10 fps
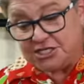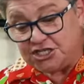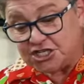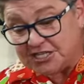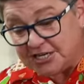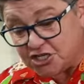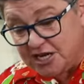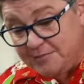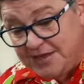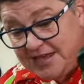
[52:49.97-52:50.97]
just literally
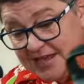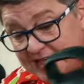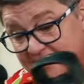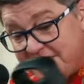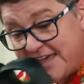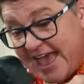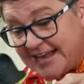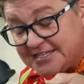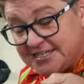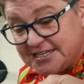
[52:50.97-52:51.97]
be
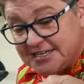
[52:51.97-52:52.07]
that.